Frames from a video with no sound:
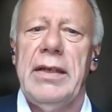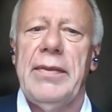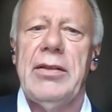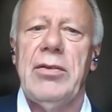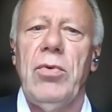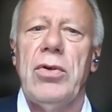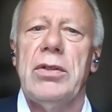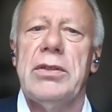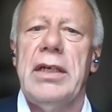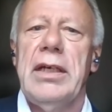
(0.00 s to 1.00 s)
that the
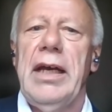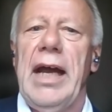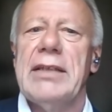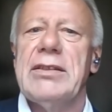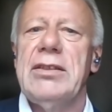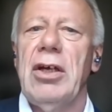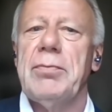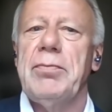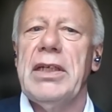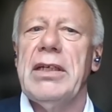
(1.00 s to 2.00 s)
world has
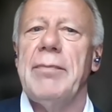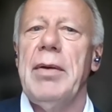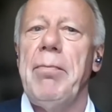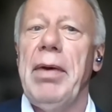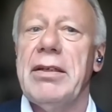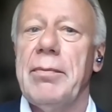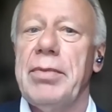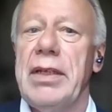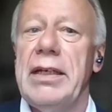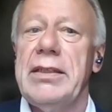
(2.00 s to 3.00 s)
not become a better
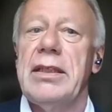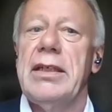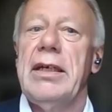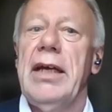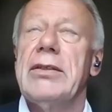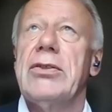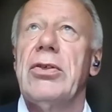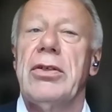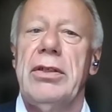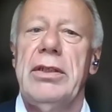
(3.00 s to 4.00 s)
place and
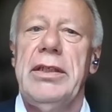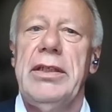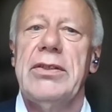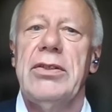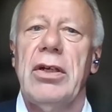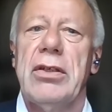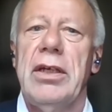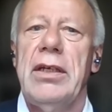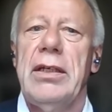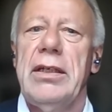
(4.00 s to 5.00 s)
certainly is not
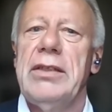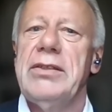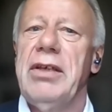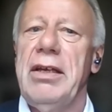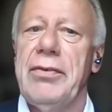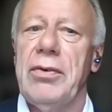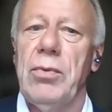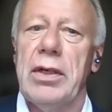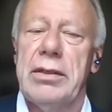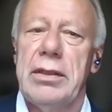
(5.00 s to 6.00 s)
a safer
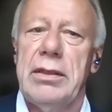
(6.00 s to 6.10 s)
one.